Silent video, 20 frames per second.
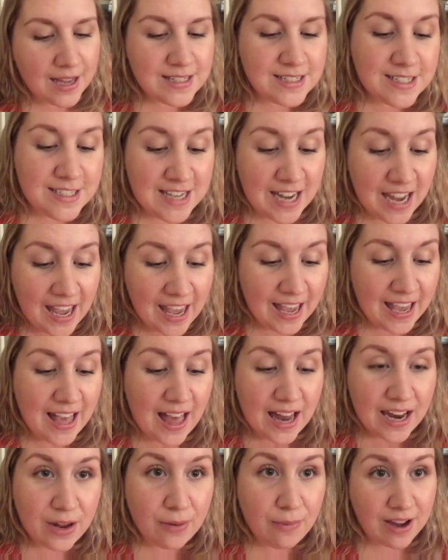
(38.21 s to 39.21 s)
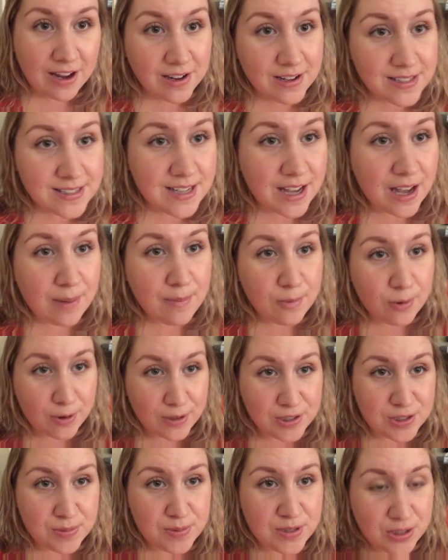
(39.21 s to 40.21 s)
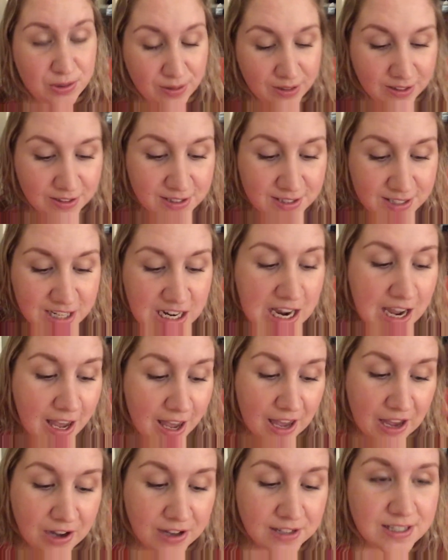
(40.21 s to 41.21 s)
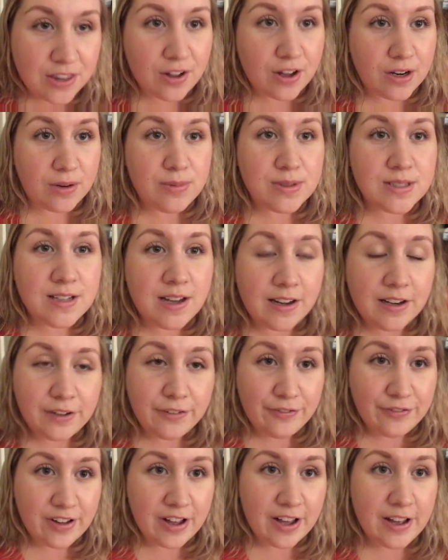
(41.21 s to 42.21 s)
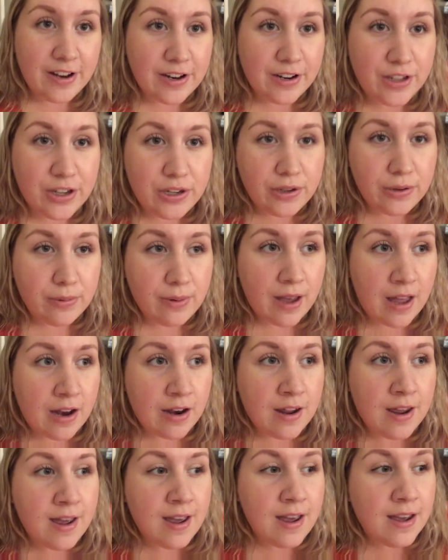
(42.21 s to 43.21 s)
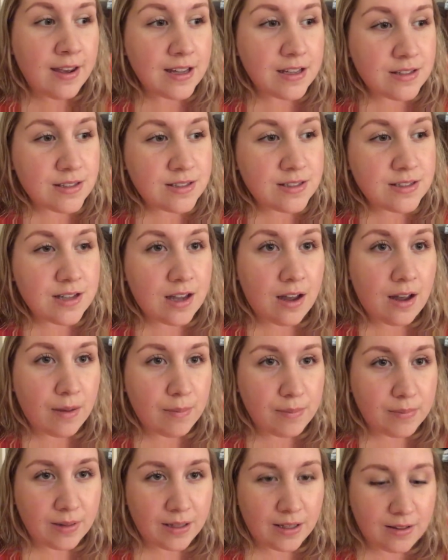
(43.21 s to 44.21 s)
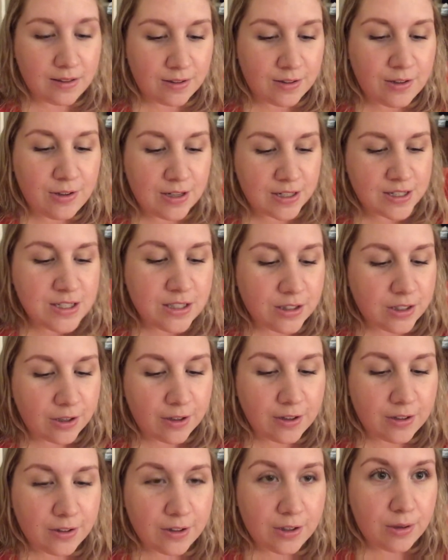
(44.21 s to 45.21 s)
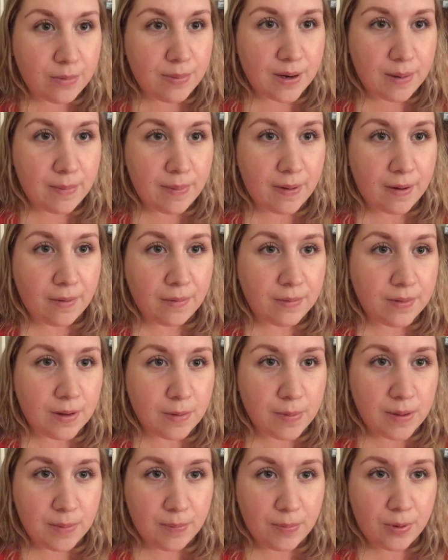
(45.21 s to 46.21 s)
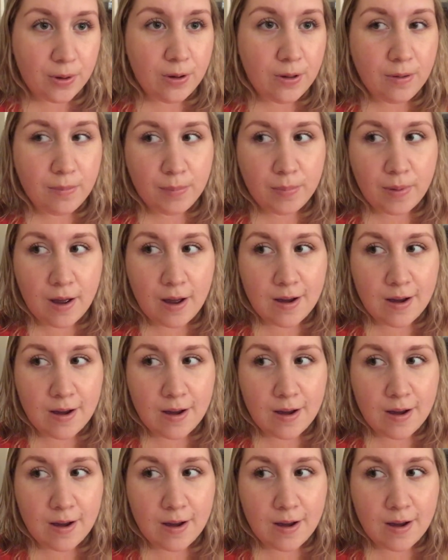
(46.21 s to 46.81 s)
Today, anyways, I'm going to be doing this tag because I thought it was kind of fun and cute, and you get to learn a little bit about the people.